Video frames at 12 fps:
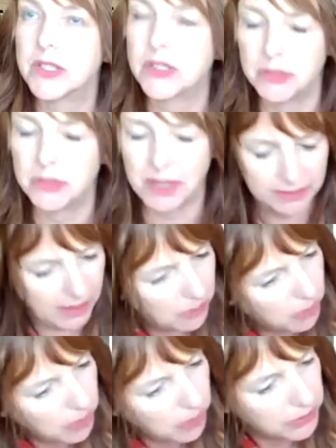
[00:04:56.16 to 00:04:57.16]
to that
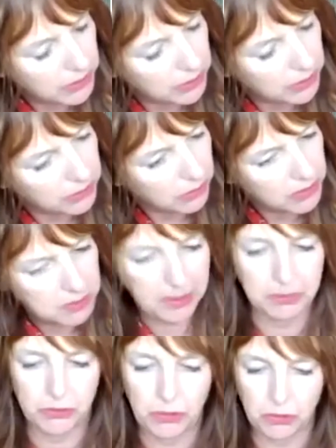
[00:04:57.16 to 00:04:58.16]
word that you talked about
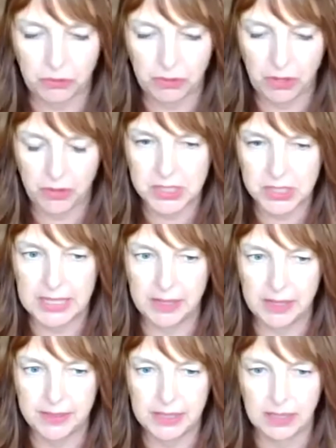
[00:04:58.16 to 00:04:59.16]
with curiosity, and
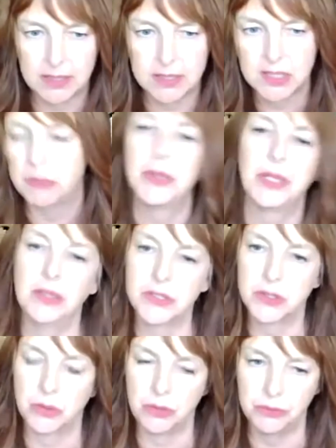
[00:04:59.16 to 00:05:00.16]
I think that's something that
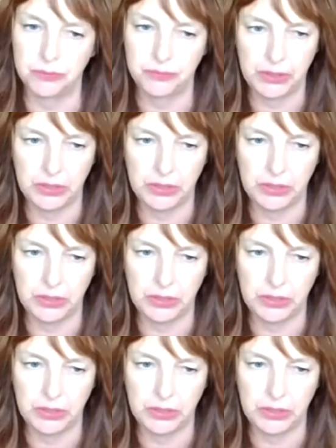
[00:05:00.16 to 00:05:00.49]
sort of,